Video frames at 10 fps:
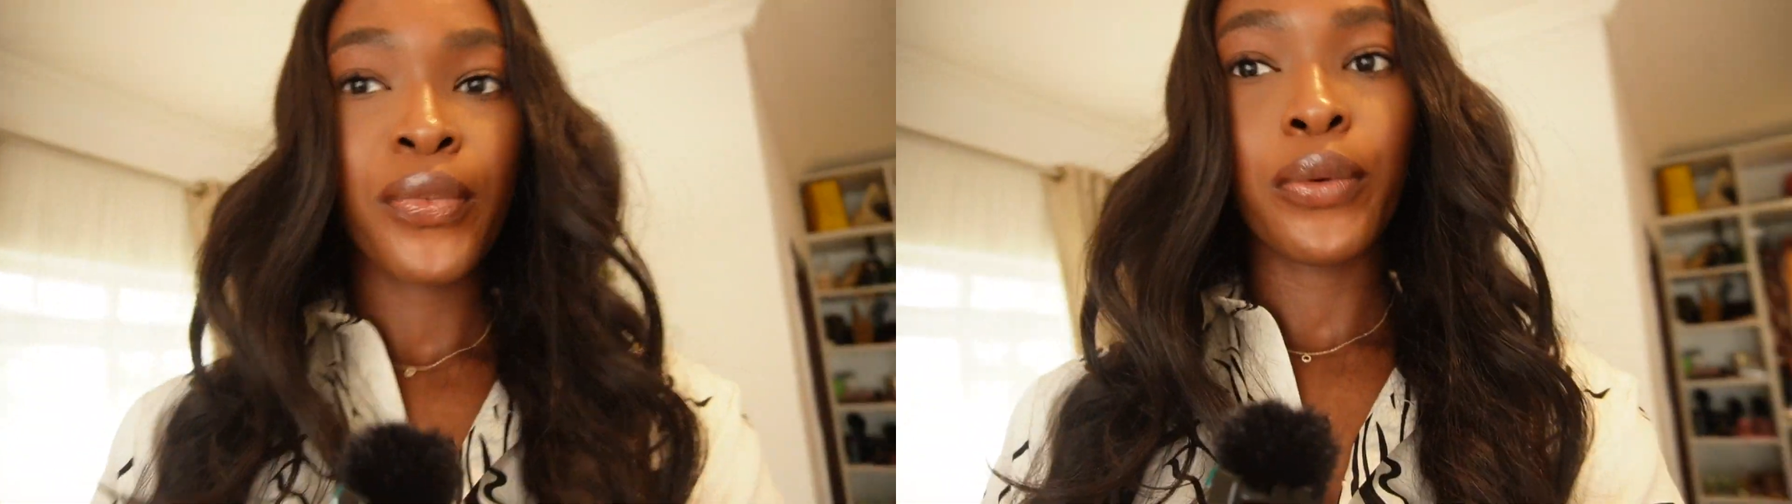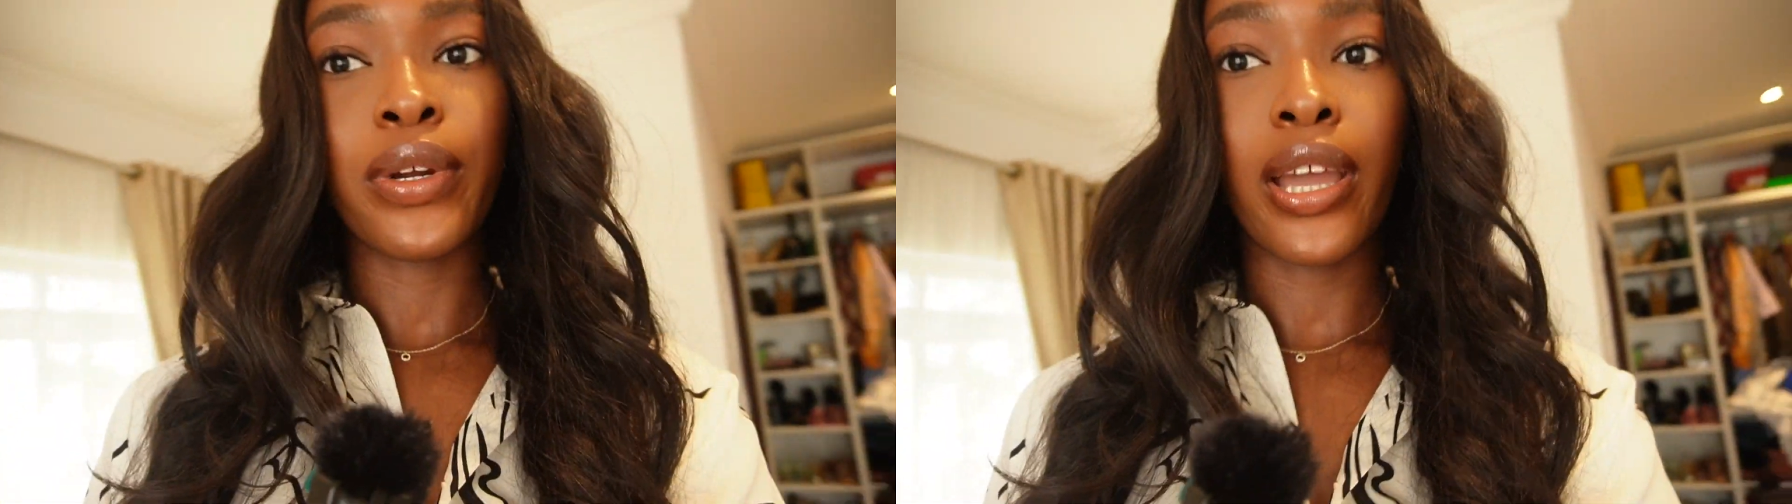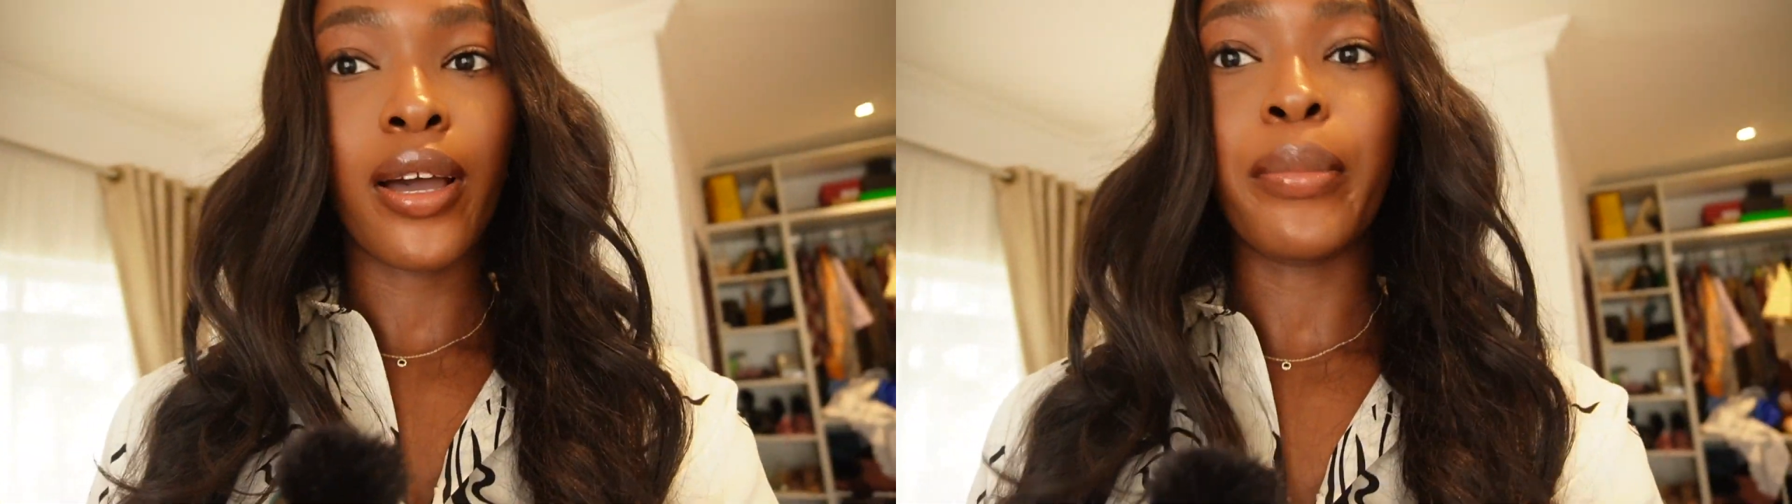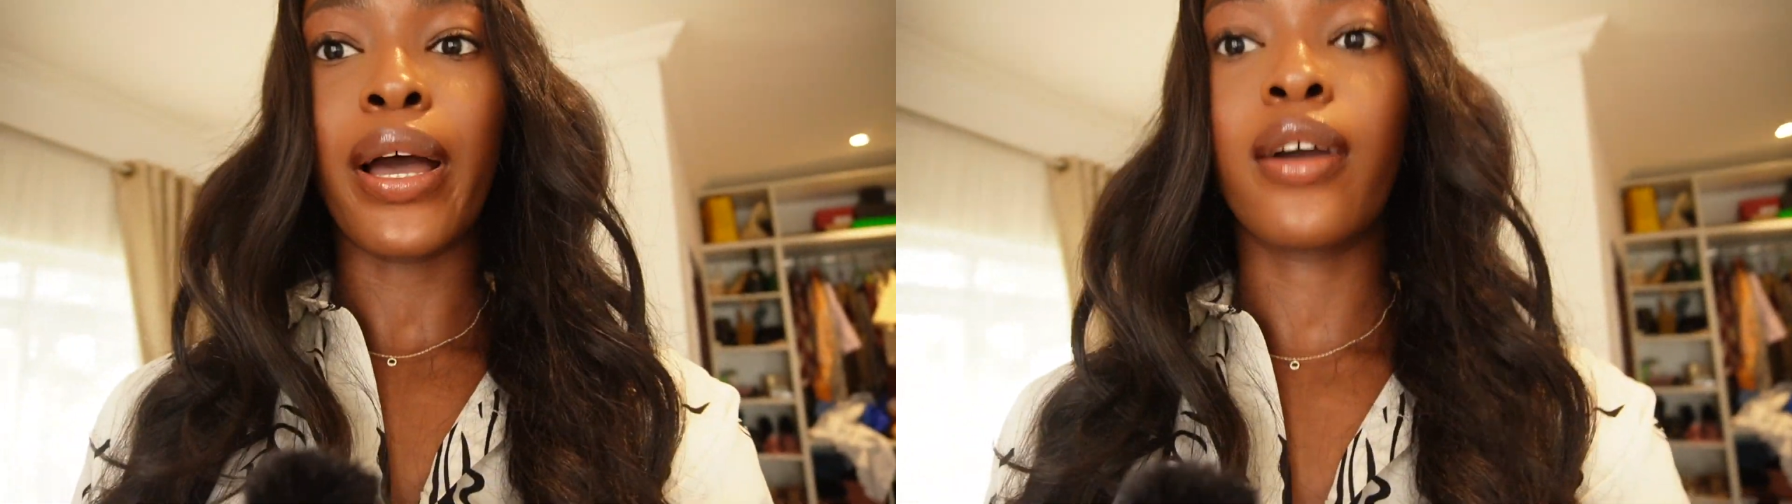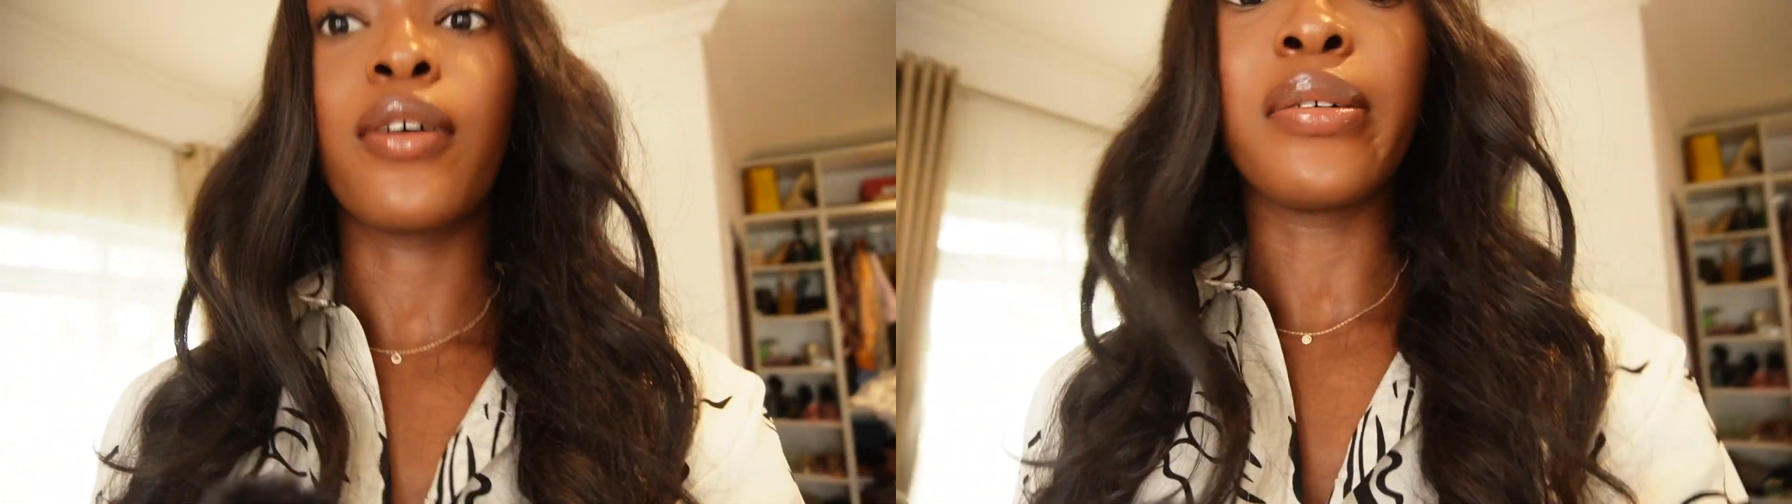when I come
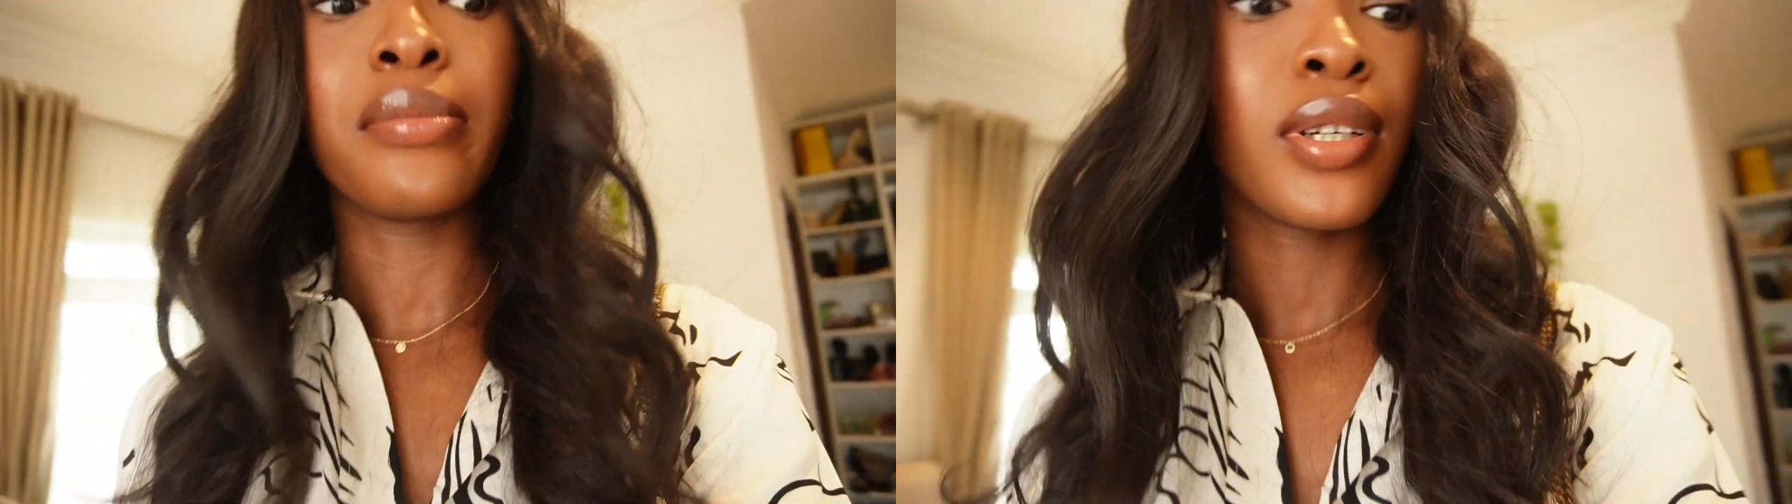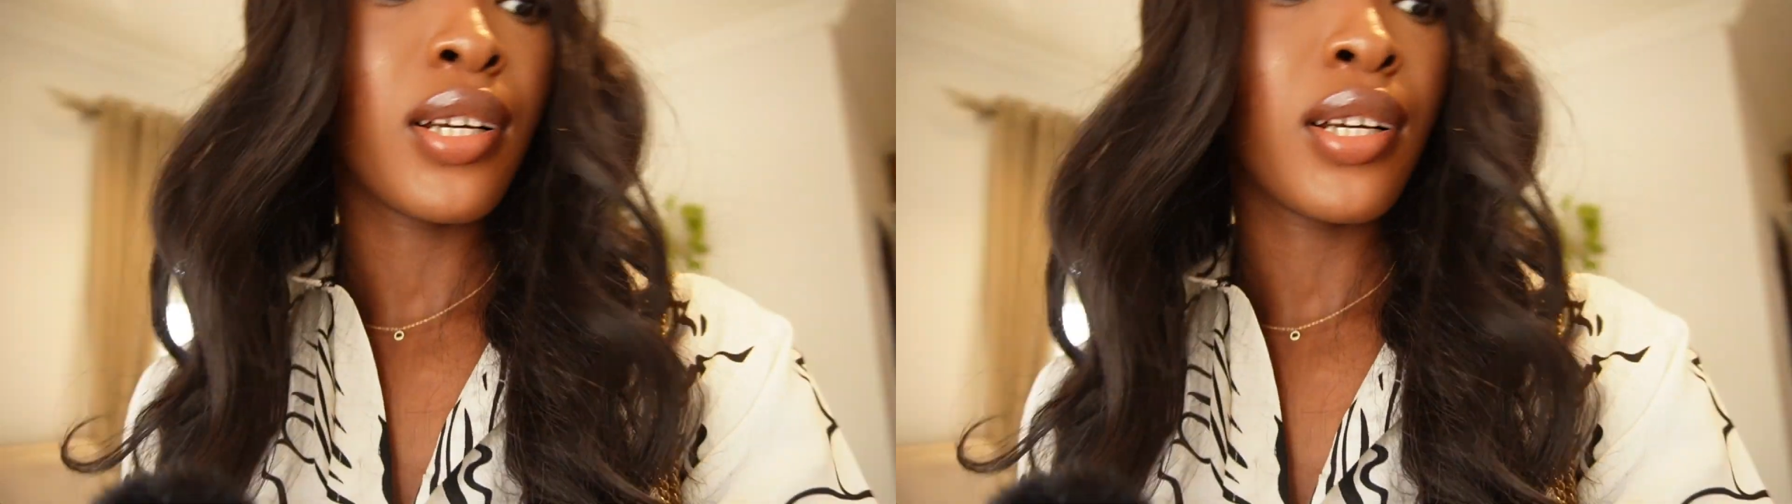back home.